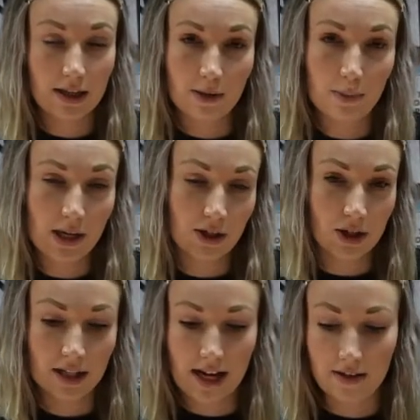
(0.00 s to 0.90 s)
the
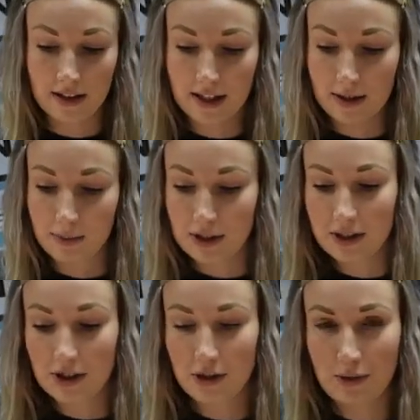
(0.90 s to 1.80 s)
pictures down, and then I'm going
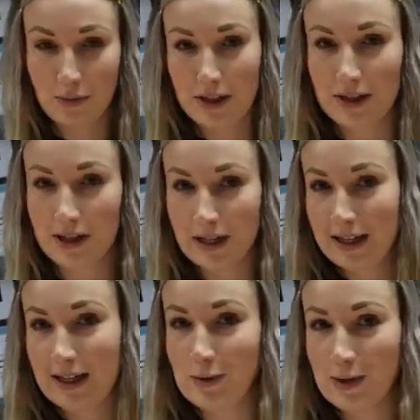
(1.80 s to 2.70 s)
to do something
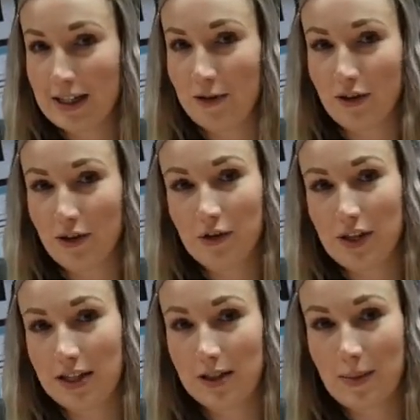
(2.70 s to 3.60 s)
a little bit different on
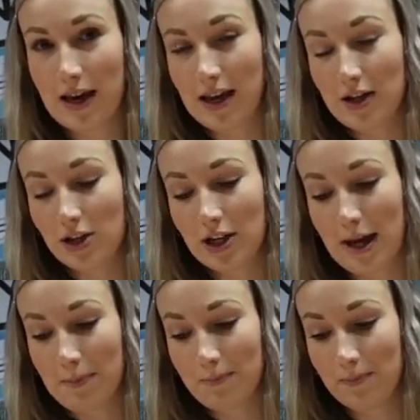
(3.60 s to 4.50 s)
this page
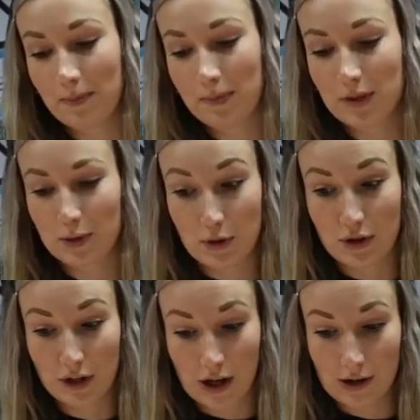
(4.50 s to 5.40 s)
to put the
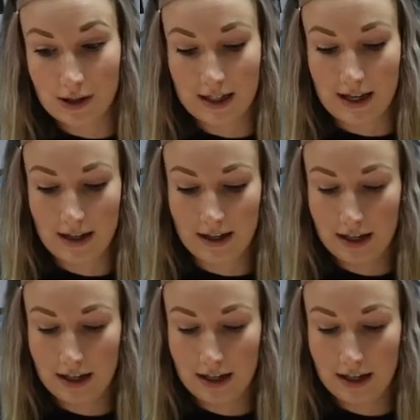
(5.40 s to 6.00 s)
cards in.